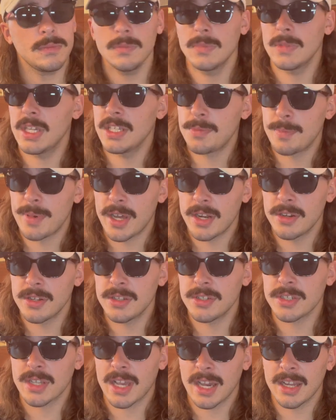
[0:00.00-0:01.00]
it's better to
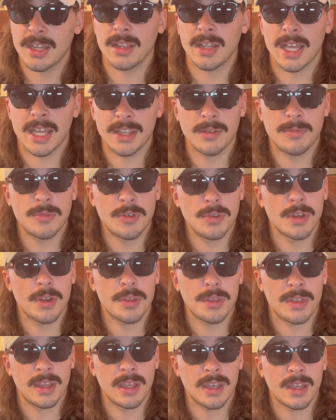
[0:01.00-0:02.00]
just kind of let them do their
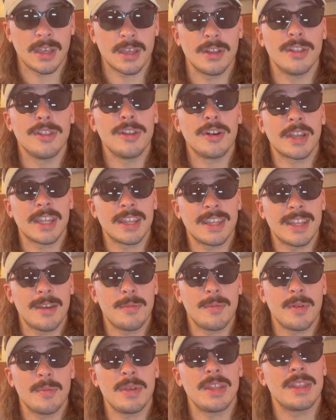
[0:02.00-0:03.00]
thing, look at
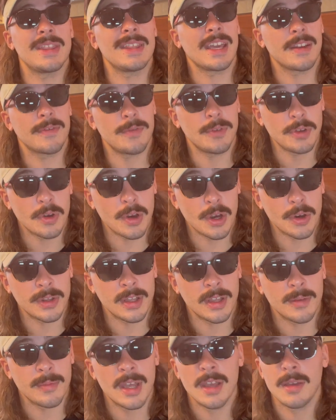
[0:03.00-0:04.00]
them, be thankful you own
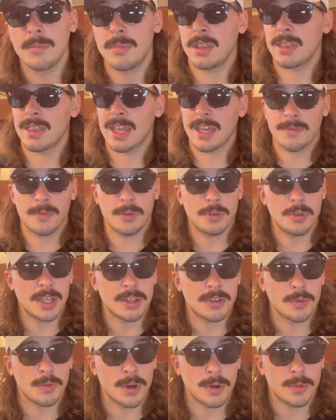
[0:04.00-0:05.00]
them, be thankful you get
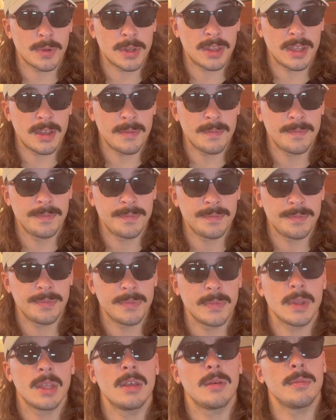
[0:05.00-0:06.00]
to work with them,
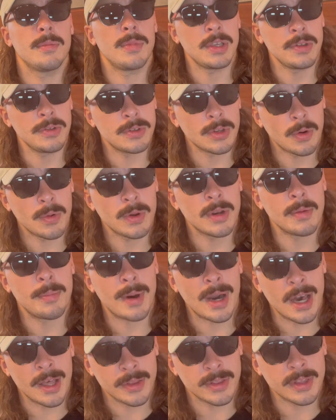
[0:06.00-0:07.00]
but you don't want to
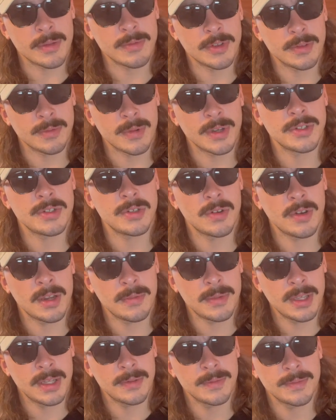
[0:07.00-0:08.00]
bother them too much, you know what I
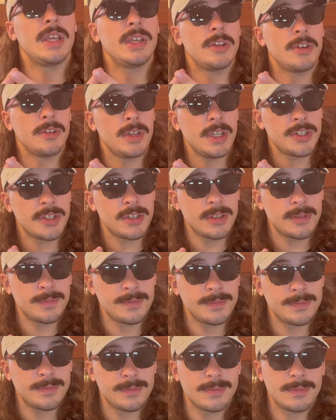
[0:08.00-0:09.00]
mean? Indonesia,
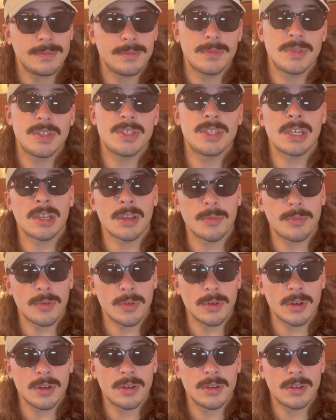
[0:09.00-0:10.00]

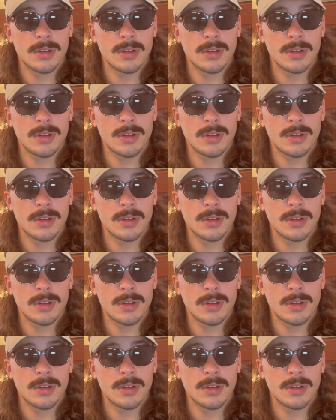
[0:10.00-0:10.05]
Singapore,